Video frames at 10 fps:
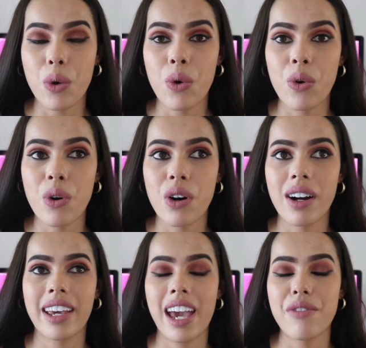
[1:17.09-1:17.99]
or
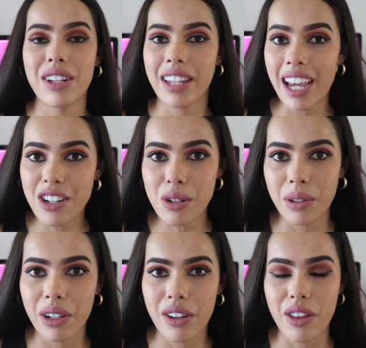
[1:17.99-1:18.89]
can relate to a
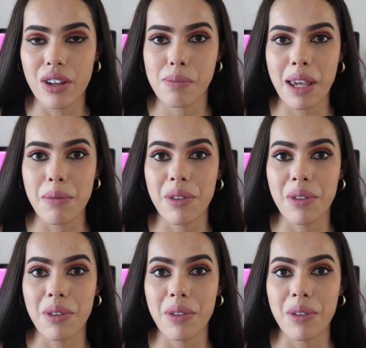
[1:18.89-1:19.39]
lot of those people